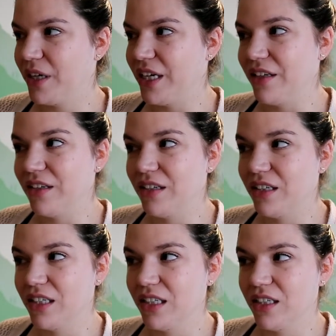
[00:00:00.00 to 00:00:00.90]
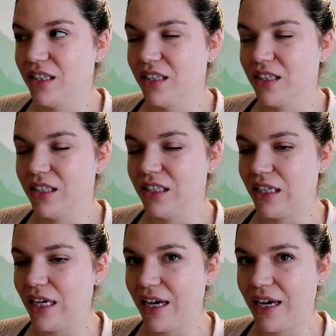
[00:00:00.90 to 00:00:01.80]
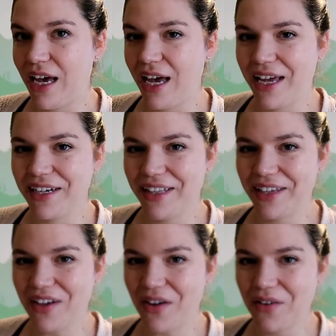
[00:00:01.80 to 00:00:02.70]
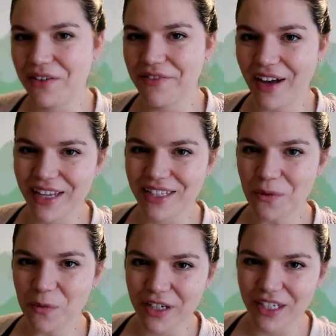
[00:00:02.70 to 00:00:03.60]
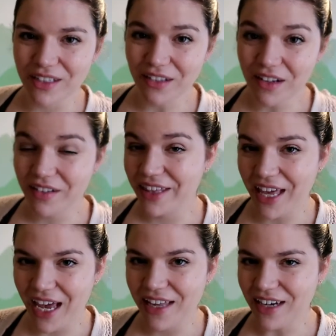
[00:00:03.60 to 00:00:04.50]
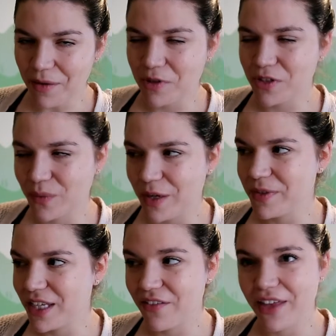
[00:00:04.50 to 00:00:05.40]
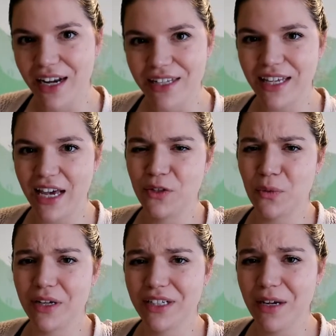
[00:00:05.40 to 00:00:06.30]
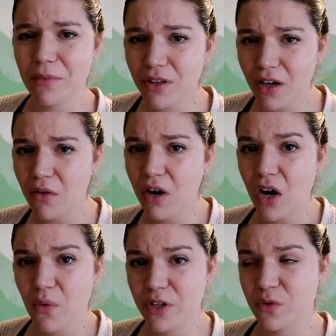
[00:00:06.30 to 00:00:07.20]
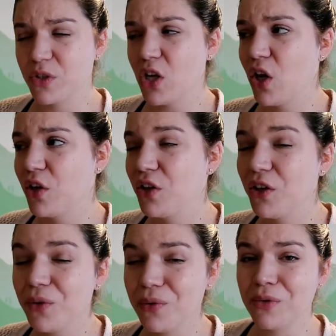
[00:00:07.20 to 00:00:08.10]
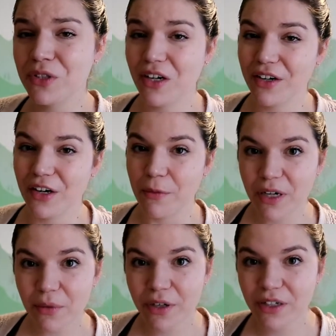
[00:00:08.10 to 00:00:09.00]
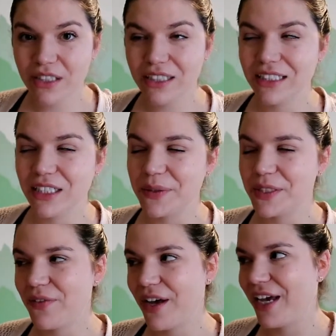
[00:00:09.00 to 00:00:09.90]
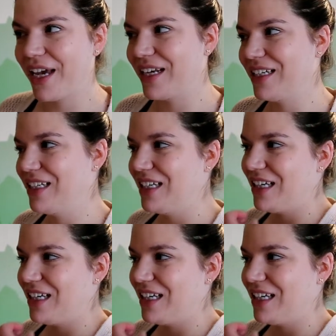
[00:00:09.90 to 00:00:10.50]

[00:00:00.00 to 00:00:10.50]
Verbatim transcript: but yeah, I had to like go and find someone and luckily they had diapers and wipes there. They had a size one diaper though, which was huge on her, but it worked. It was fine.